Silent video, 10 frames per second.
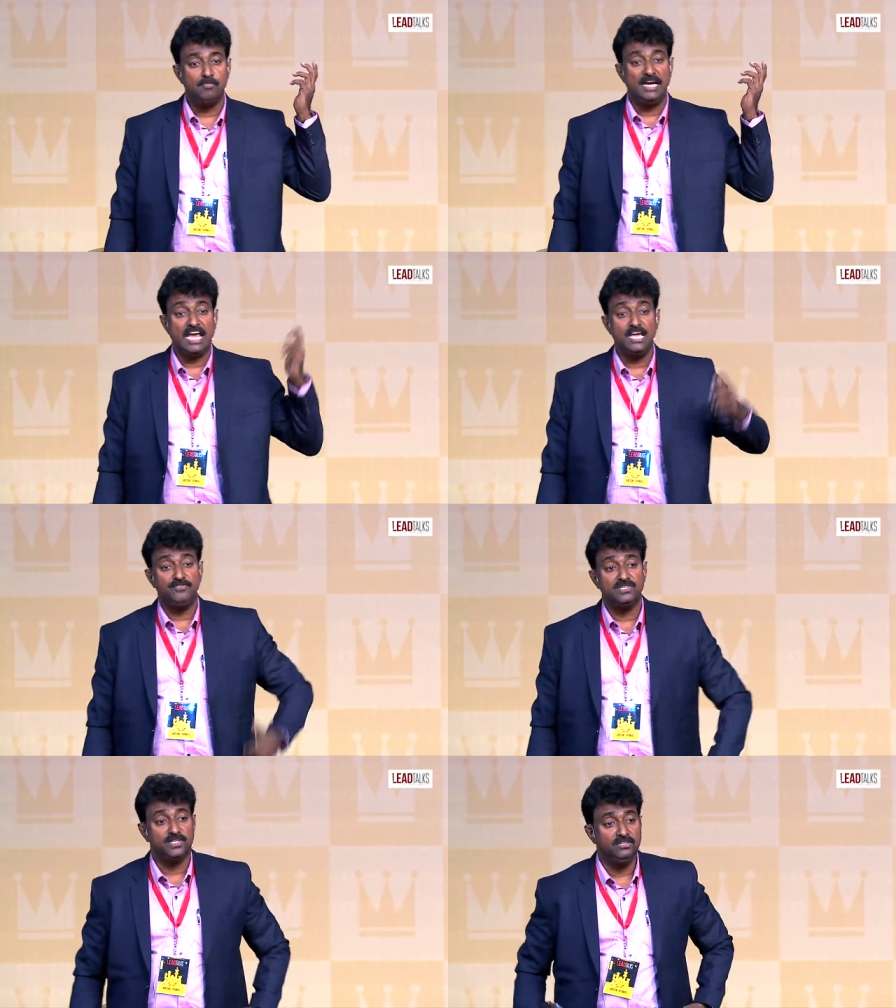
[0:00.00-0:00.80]
my life
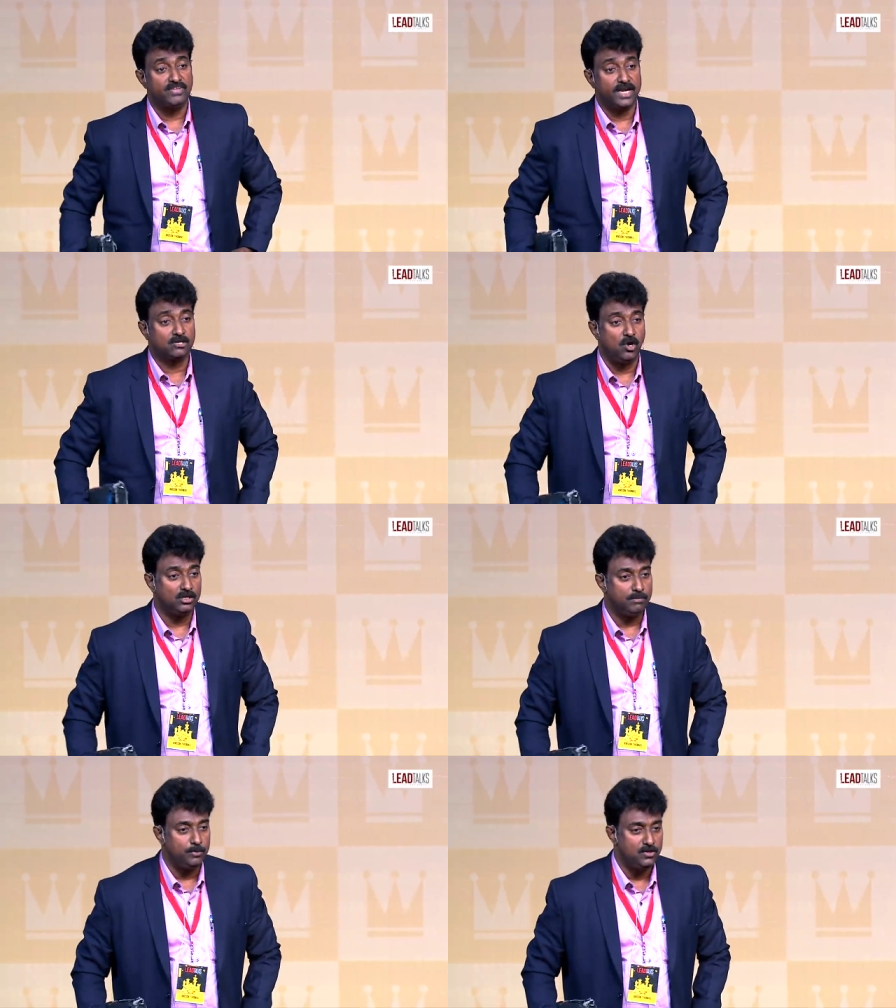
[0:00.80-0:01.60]
is in threat, call
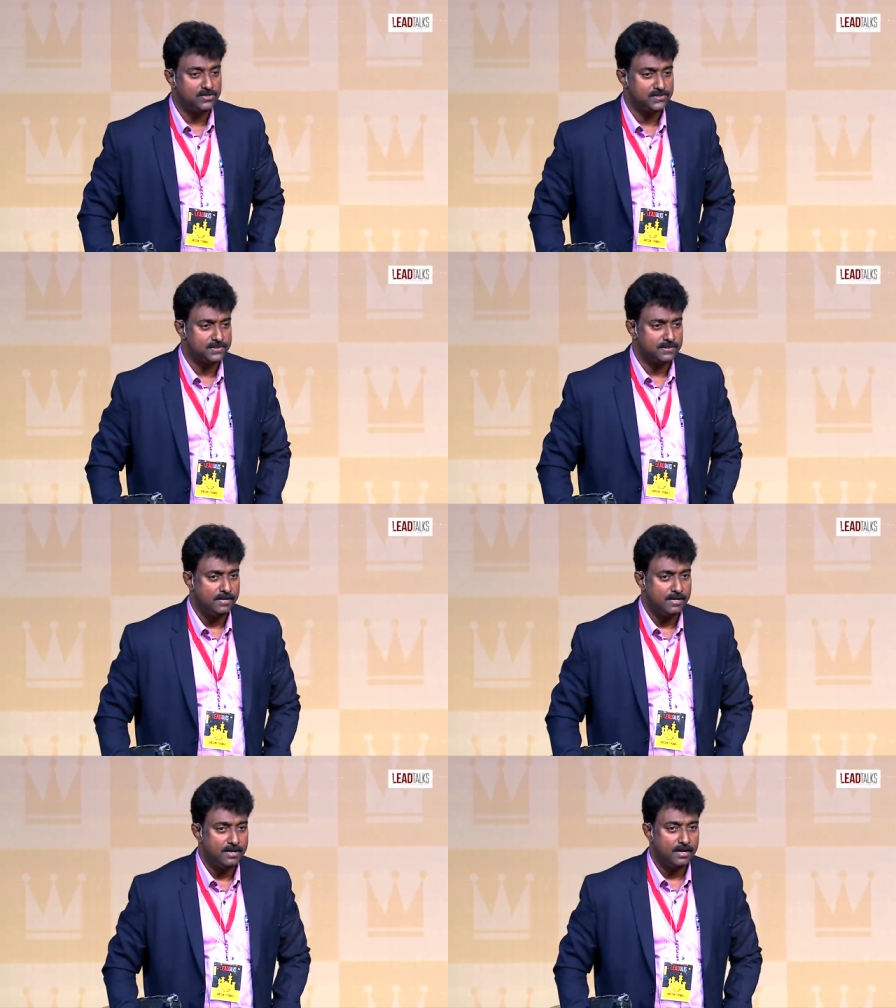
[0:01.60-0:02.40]
the police.
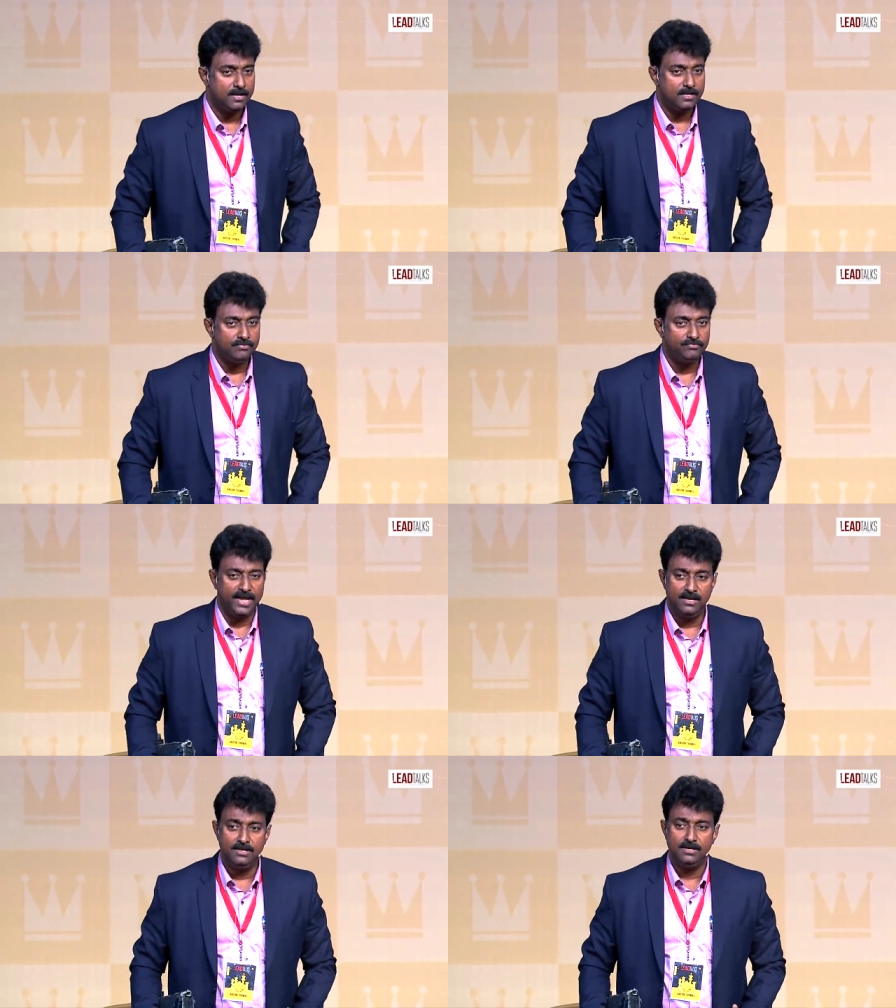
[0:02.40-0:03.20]

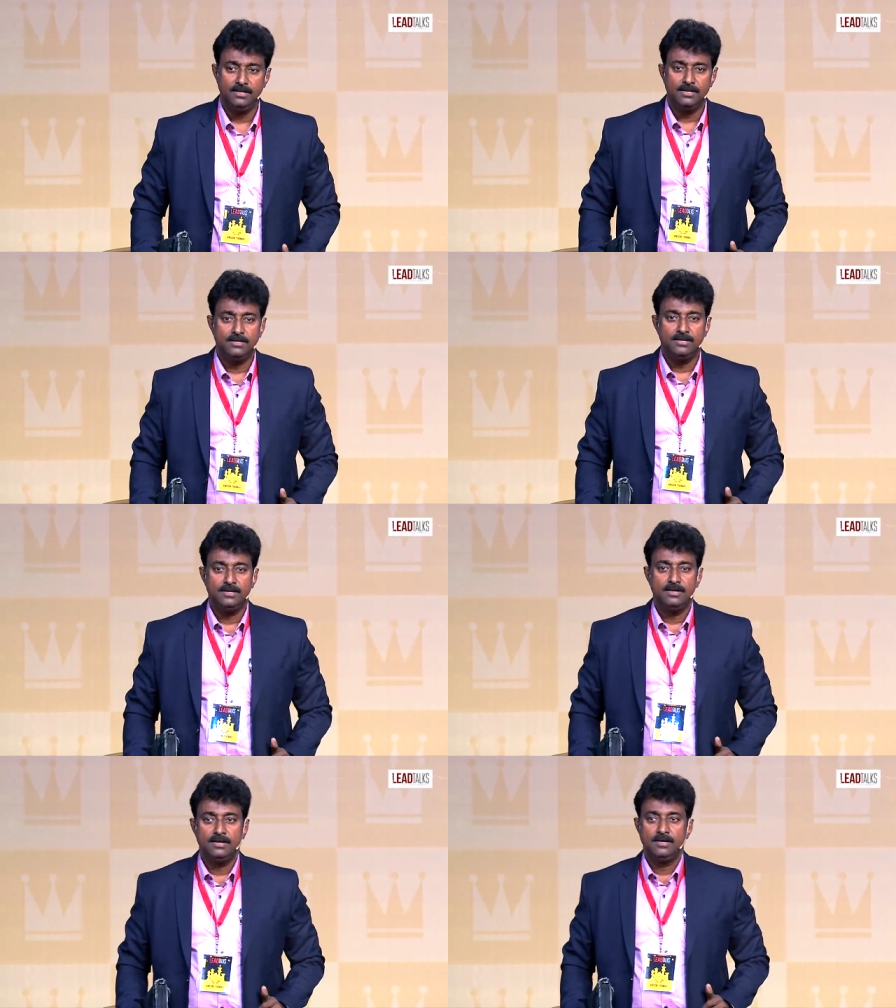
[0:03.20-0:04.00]
Then,
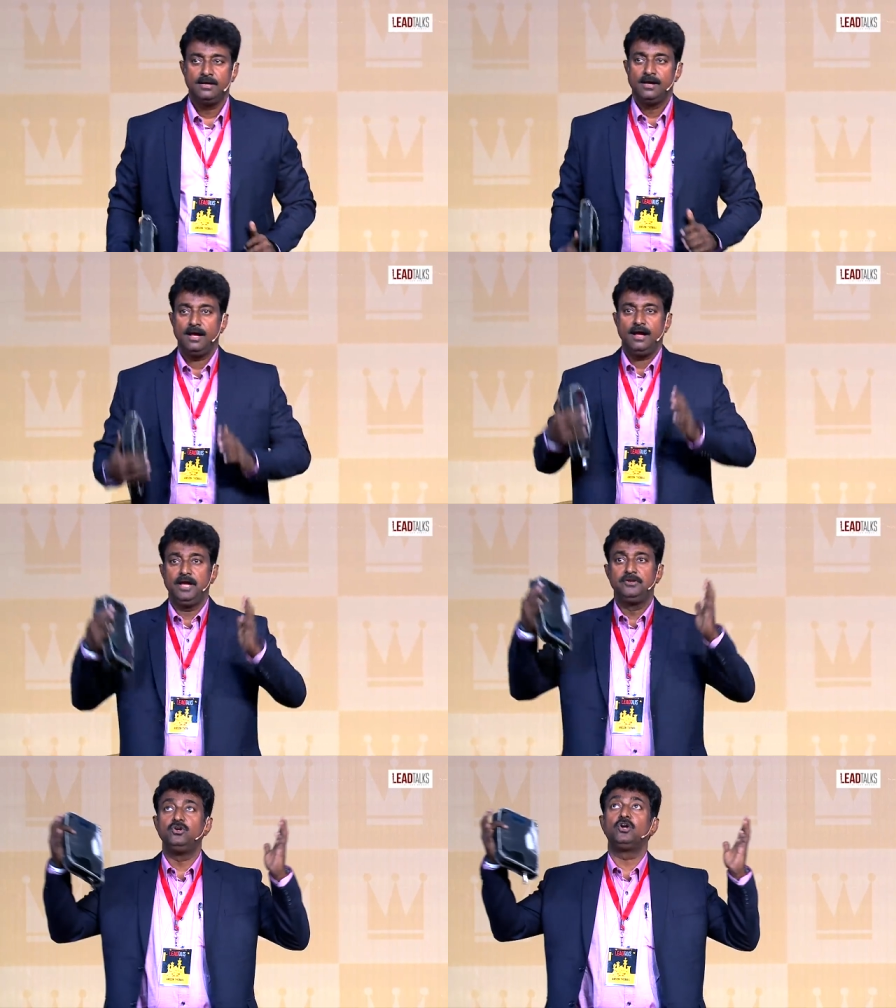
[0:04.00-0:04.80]
I
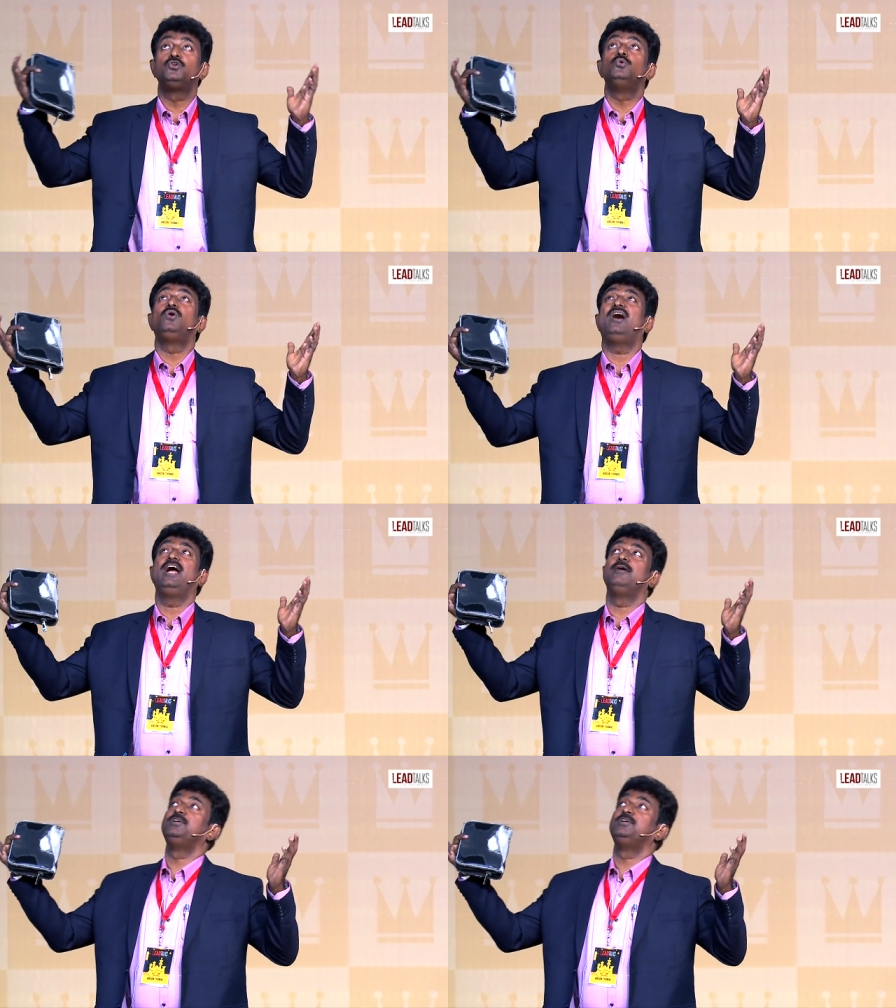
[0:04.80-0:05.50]
do not know, I am